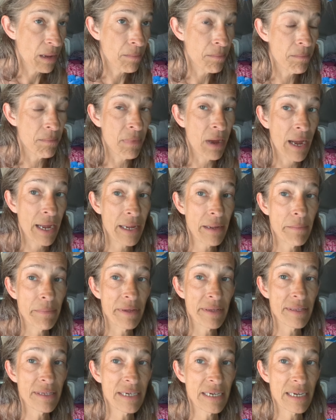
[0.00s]
my
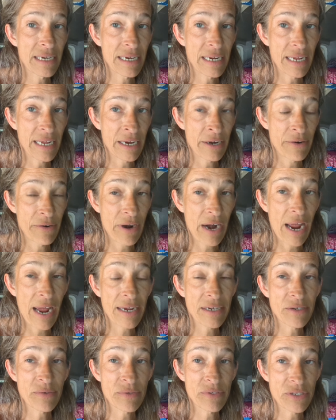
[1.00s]
ability to
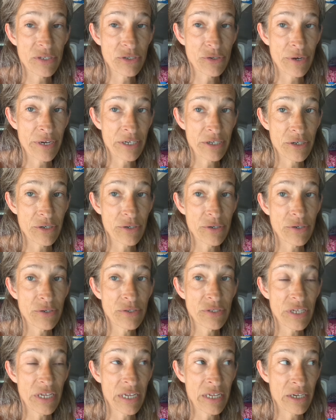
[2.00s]
interact with
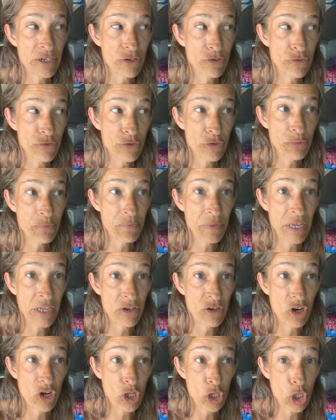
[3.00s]
strangers in group
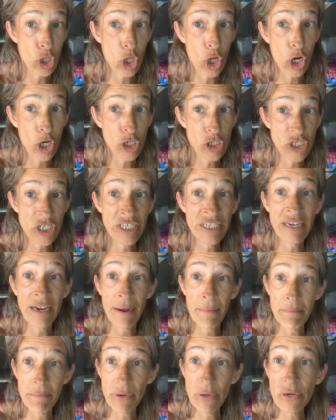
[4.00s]
in large
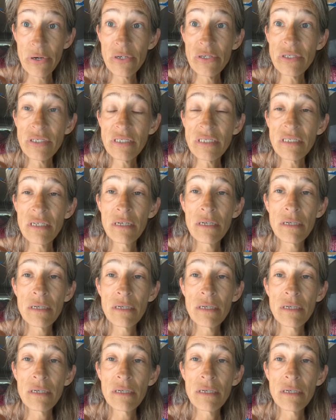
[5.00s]
numbers